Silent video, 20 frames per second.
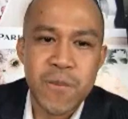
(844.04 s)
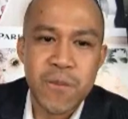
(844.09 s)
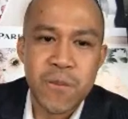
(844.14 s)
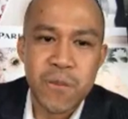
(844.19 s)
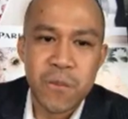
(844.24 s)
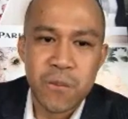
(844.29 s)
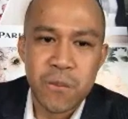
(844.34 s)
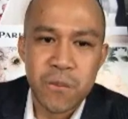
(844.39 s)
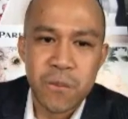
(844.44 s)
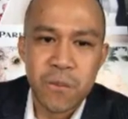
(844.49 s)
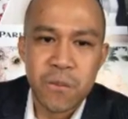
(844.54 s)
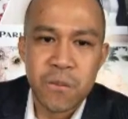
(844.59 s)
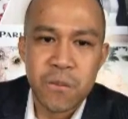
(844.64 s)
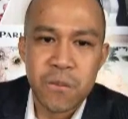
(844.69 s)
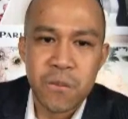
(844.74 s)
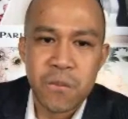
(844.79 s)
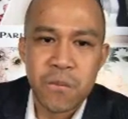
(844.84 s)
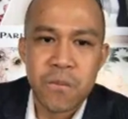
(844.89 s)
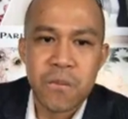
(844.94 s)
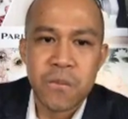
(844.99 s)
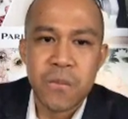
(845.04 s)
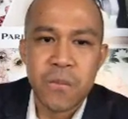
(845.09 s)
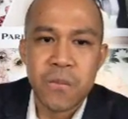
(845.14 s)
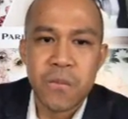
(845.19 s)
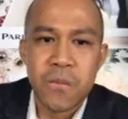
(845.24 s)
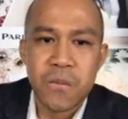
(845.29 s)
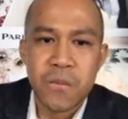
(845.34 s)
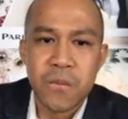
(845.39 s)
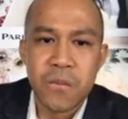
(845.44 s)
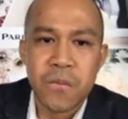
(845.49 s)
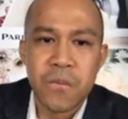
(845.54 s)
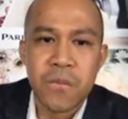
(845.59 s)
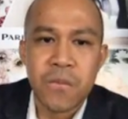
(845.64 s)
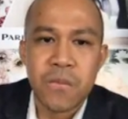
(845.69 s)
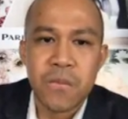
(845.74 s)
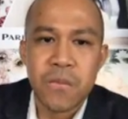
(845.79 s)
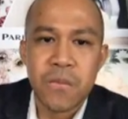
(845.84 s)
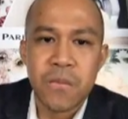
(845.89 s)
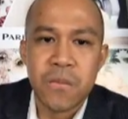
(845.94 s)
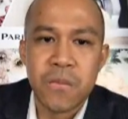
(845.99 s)

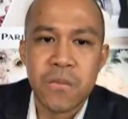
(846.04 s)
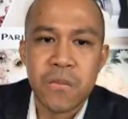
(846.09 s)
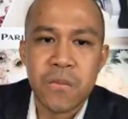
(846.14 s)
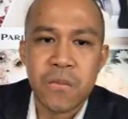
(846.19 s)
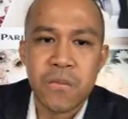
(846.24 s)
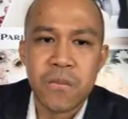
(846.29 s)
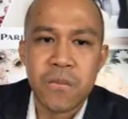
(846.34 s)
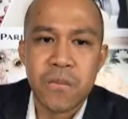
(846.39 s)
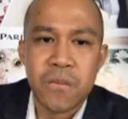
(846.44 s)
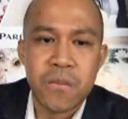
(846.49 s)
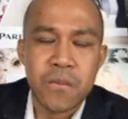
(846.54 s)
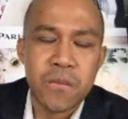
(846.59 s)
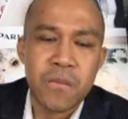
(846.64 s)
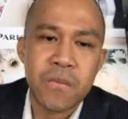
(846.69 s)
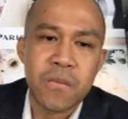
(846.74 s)
This person isn't speaking.